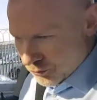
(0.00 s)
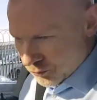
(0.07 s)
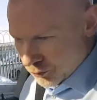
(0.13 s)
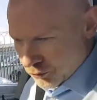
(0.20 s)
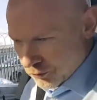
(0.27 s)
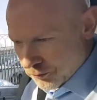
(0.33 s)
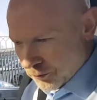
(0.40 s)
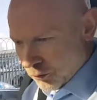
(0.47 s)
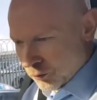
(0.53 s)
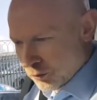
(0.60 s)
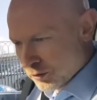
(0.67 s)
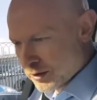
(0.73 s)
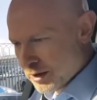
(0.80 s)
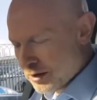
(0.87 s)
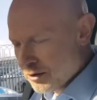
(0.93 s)
Wonderful.
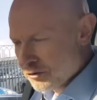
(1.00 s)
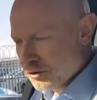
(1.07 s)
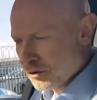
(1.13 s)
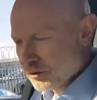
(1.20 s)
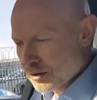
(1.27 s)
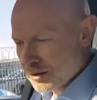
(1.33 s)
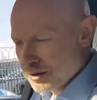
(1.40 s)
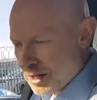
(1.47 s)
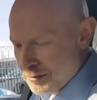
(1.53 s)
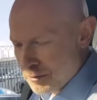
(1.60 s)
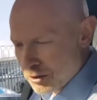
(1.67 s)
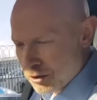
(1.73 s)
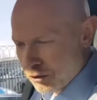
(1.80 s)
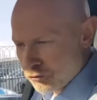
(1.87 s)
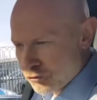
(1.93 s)
Car's got
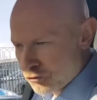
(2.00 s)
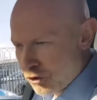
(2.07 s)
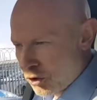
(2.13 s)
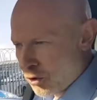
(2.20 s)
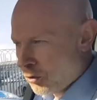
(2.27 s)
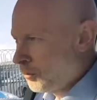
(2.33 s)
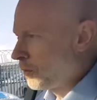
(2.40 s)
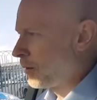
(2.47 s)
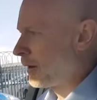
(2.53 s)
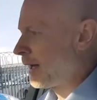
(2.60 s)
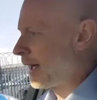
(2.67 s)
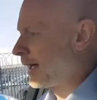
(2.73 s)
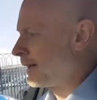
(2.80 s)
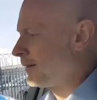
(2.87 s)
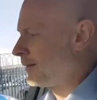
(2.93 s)
climate control
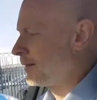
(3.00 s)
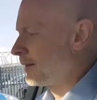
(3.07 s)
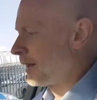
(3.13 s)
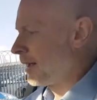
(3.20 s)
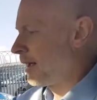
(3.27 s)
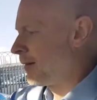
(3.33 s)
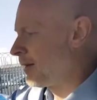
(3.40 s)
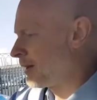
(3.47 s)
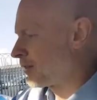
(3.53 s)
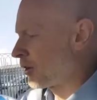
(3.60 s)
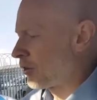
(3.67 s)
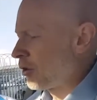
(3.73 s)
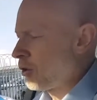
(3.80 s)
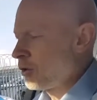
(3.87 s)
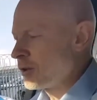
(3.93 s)
and it's
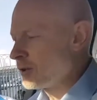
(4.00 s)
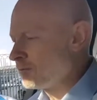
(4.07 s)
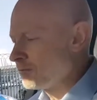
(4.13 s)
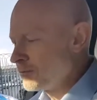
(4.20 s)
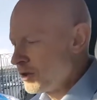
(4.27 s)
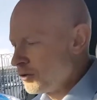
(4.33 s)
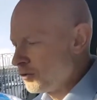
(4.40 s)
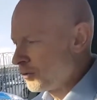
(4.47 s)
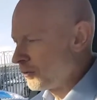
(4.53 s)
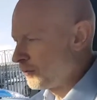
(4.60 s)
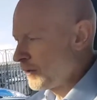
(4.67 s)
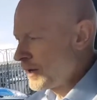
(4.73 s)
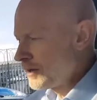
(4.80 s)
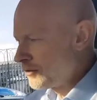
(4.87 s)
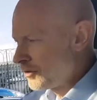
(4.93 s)
got all the usual
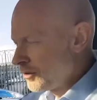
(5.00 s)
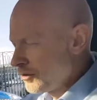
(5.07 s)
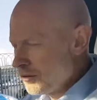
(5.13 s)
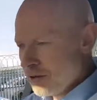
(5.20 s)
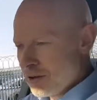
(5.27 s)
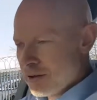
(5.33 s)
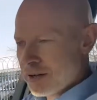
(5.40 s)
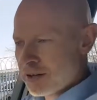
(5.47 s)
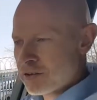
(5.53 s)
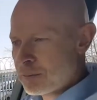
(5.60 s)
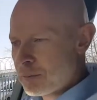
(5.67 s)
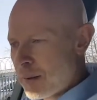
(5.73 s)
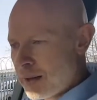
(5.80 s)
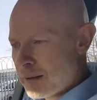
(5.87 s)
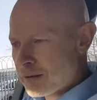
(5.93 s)
features you'd
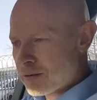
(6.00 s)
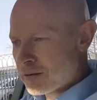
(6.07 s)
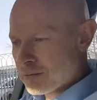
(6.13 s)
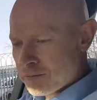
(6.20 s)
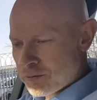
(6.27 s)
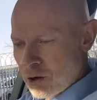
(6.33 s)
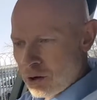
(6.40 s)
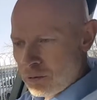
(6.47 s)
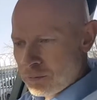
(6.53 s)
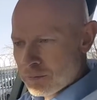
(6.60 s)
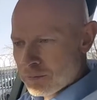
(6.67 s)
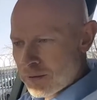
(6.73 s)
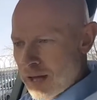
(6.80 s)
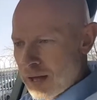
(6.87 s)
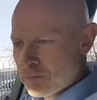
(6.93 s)
expect from
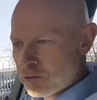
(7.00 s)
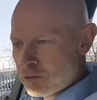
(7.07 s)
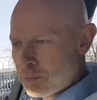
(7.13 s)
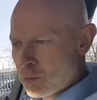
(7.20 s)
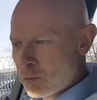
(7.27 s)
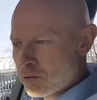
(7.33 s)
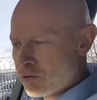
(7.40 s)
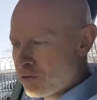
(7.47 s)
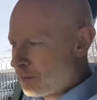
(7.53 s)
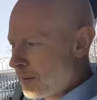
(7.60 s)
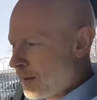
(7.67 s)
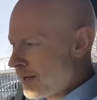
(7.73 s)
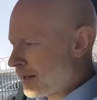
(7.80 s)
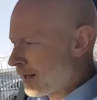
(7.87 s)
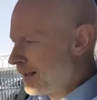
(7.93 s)
the MSport
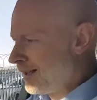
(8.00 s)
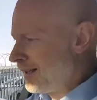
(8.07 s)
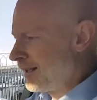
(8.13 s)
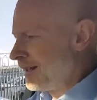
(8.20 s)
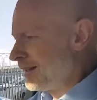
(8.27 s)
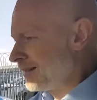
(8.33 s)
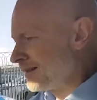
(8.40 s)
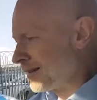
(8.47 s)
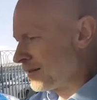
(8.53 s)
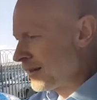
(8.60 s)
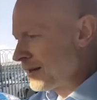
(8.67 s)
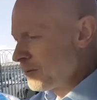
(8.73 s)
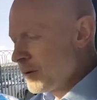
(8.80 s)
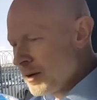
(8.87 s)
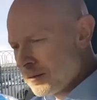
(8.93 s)
spec. The
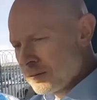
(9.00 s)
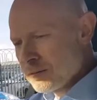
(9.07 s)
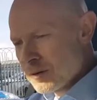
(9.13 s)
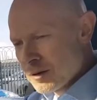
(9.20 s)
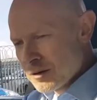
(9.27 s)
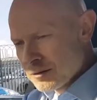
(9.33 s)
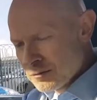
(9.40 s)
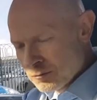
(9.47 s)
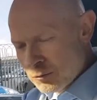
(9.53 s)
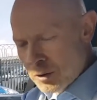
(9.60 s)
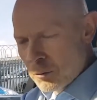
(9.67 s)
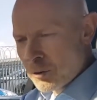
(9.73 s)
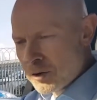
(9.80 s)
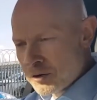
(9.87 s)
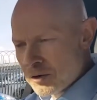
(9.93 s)
thing
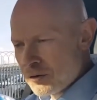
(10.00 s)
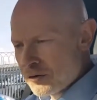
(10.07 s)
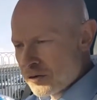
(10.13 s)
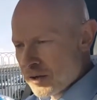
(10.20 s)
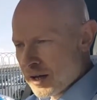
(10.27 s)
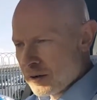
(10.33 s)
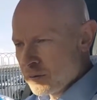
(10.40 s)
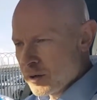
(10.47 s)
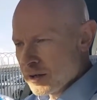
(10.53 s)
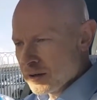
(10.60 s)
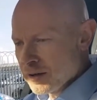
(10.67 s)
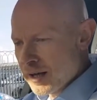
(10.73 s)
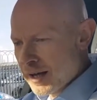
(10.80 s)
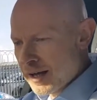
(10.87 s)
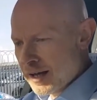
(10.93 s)
we want to do today
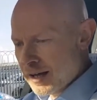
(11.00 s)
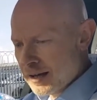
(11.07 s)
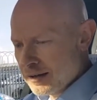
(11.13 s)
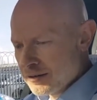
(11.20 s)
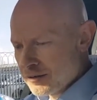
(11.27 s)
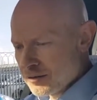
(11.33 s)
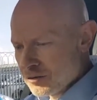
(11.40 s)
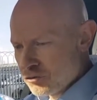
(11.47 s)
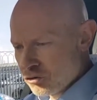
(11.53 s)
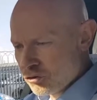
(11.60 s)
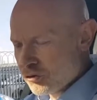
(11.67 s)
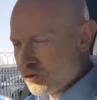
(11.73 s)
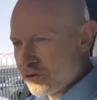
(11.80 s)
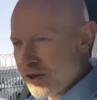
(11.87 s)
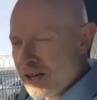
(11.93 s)
really is
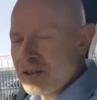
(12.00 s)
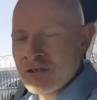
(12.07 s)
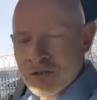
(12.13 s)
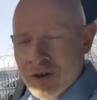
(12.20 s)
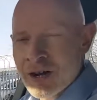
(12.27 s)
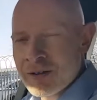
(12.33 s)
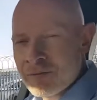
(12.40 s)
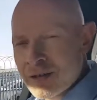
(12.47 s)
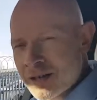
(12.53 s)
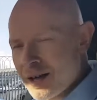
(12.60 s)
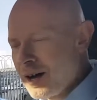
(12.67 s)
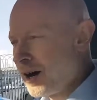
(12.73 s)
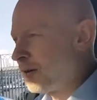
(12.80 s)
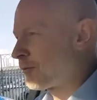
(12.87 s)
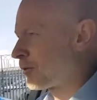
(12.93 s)
just test drive the
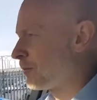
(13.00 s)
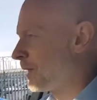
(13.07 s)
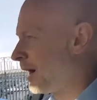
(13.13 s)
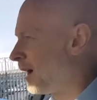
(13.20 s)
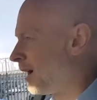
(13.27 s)
car from the